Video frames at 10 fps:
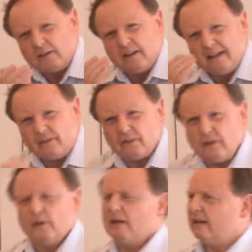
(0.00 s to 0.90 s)
to
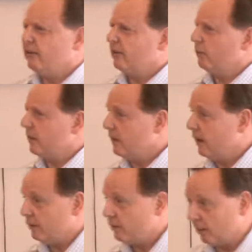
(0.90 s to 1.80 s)
listen, you can listen with
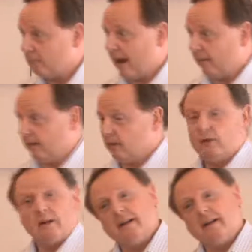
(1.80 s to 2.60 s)
nurturing parent, you